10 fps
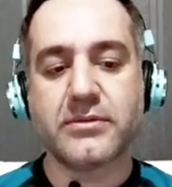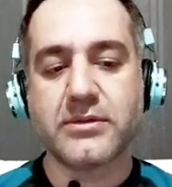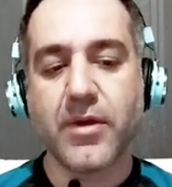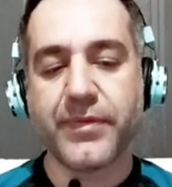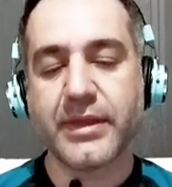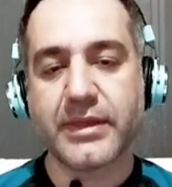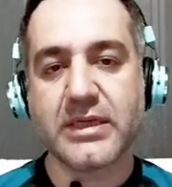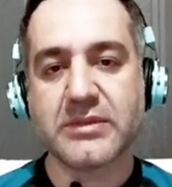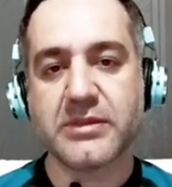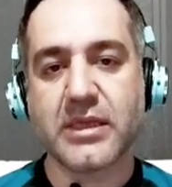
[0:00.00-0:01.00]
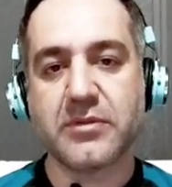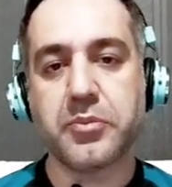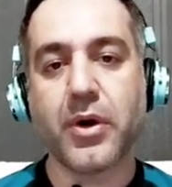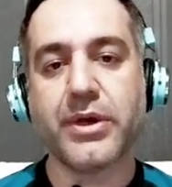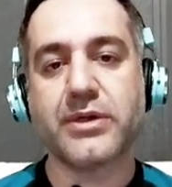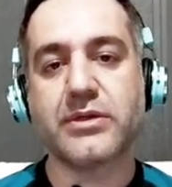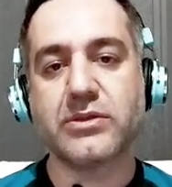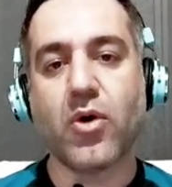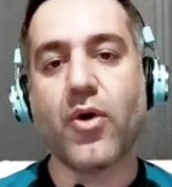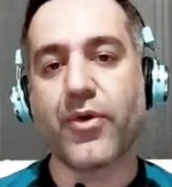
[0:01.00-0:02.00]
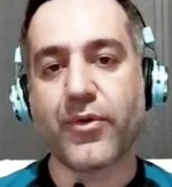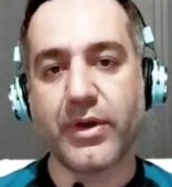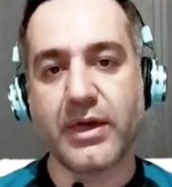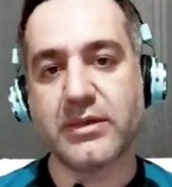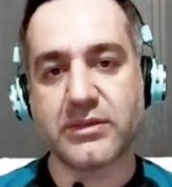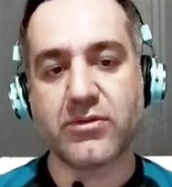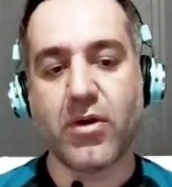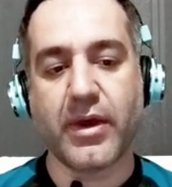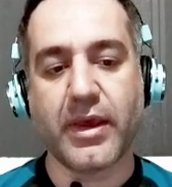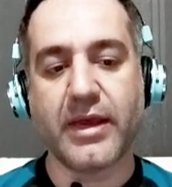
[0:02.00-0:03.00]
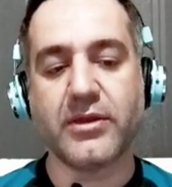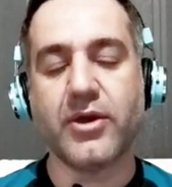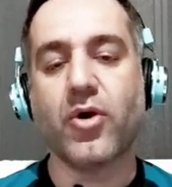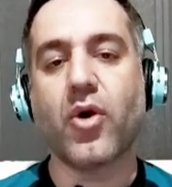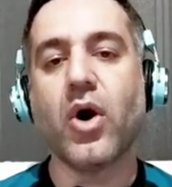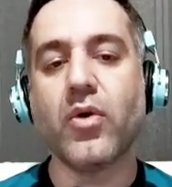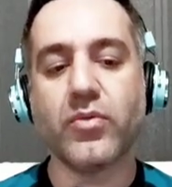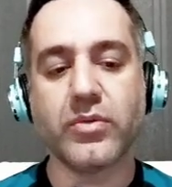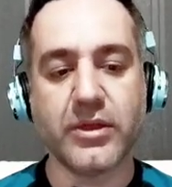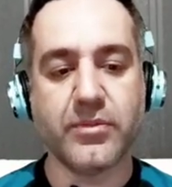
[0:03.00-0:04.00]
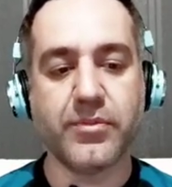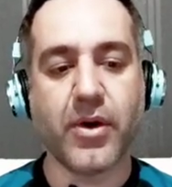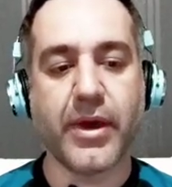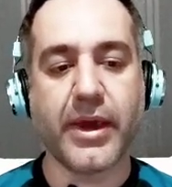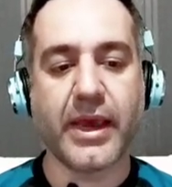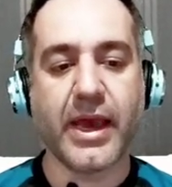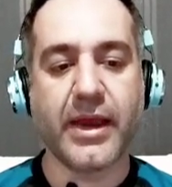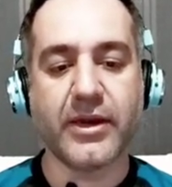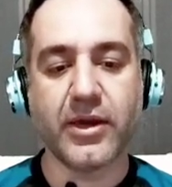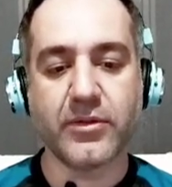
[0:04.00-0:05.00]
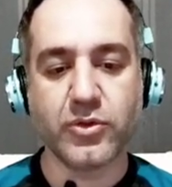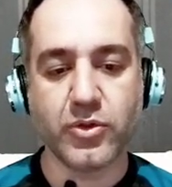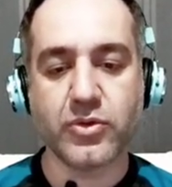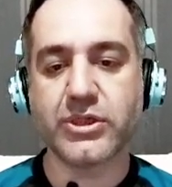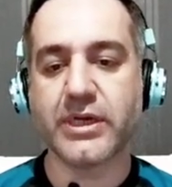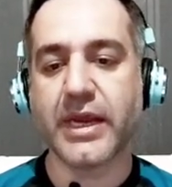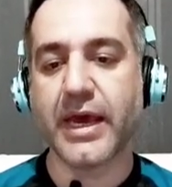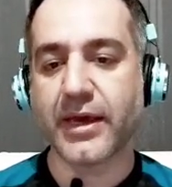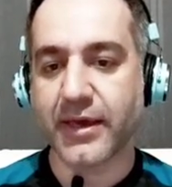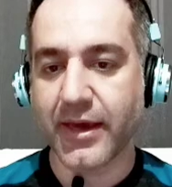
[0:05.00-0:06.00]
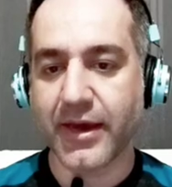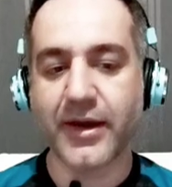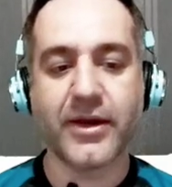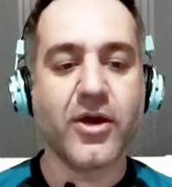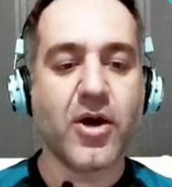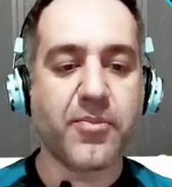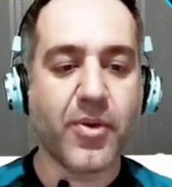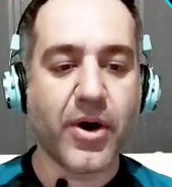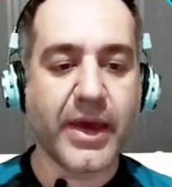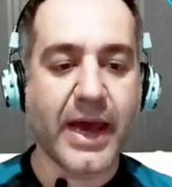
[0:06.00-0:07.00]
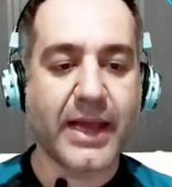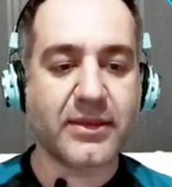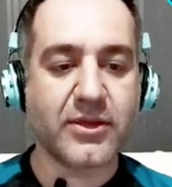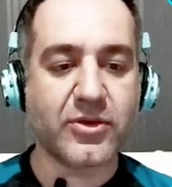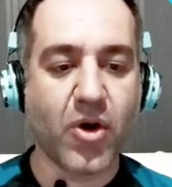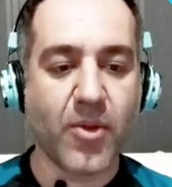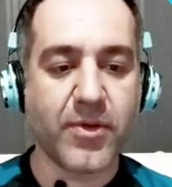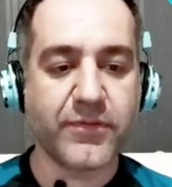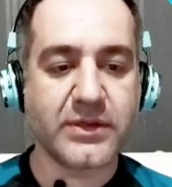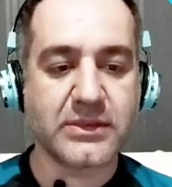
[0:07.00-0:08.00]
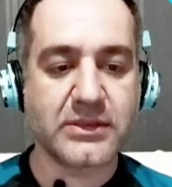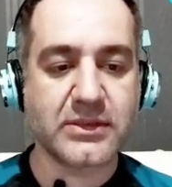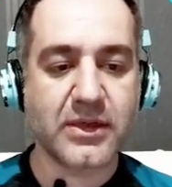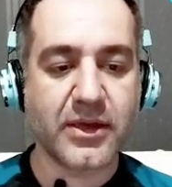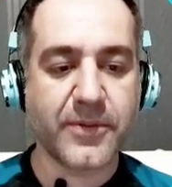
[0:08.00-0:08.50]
something tells me that buyers are really strong and they are only buying. And you can again buy at the top of this